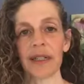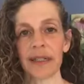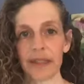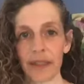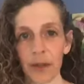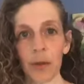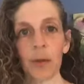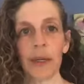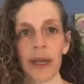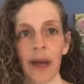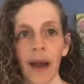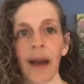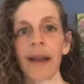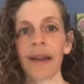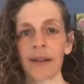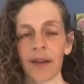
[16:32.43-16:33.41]
you and
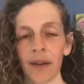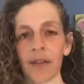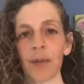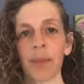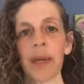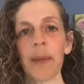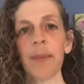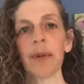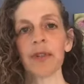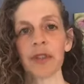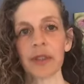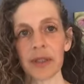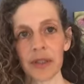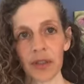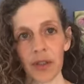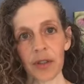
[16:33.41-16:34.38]
I and other people
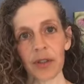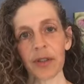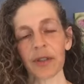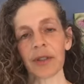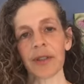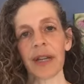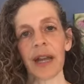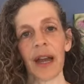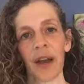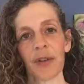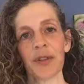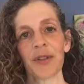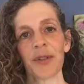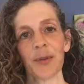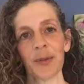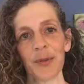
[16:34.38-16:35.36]
to learn
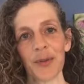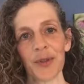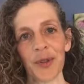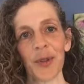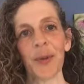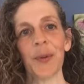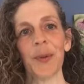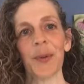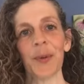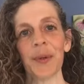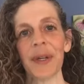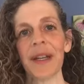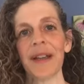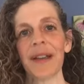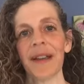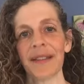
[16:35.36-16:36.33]
how to do
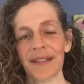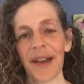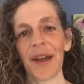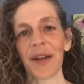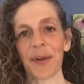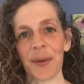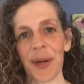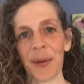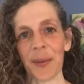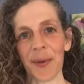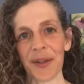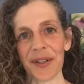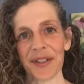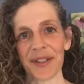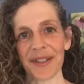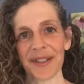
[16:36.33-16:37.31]
that great
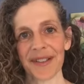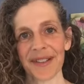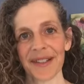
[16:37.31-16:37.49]
work.